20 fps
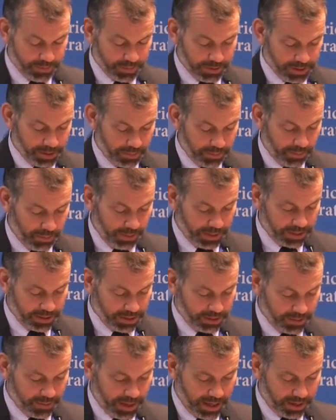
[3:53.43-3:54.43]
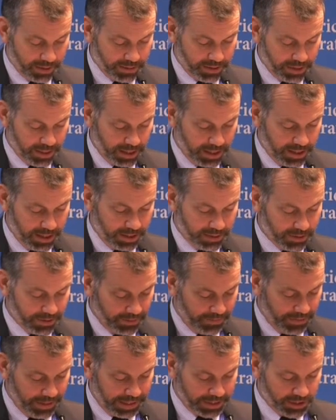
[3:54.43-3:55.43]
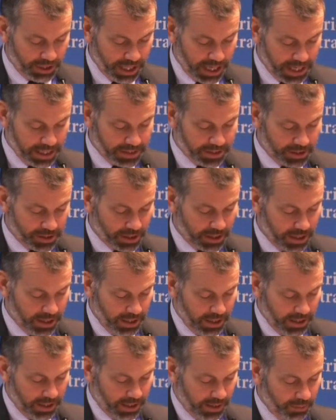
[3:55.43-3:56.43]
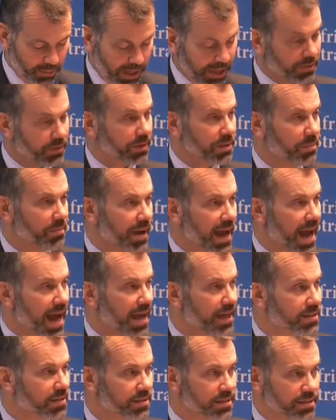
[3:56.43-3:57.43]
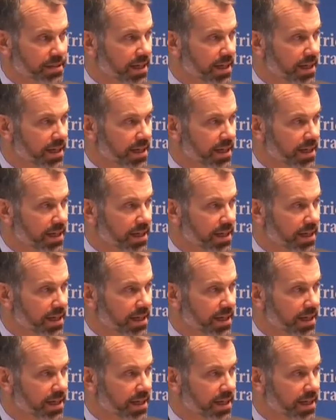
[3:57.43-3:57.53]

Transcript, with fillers: some points about uh, to affect change, uh, break with the past.